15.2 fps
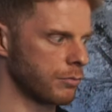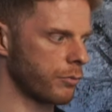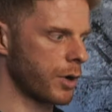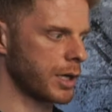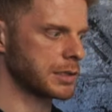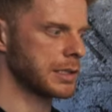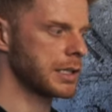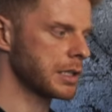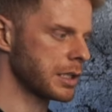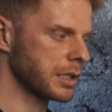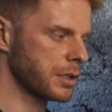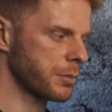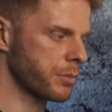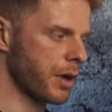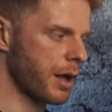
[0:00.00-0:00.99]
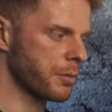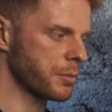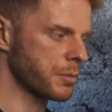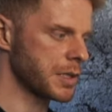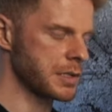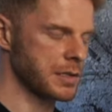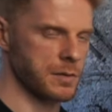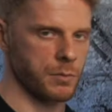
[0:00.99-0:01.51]
What do they think the problem
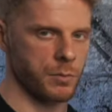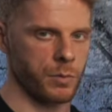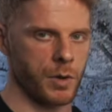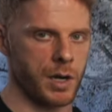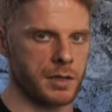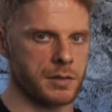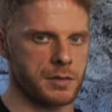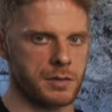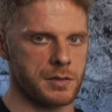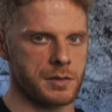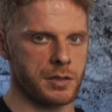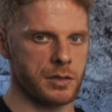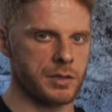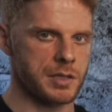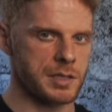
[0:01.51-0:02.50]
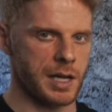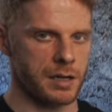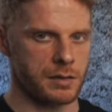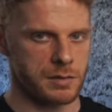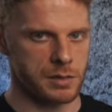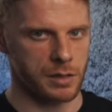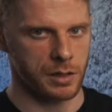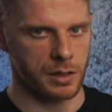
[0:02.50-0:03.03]
is? What does good
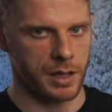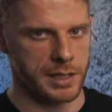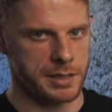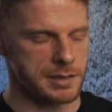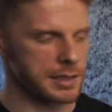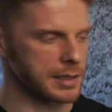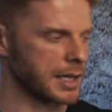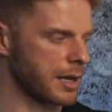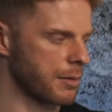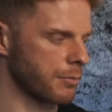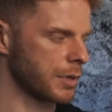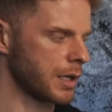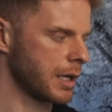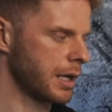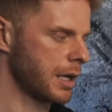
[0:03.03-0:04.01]
sales look like to them?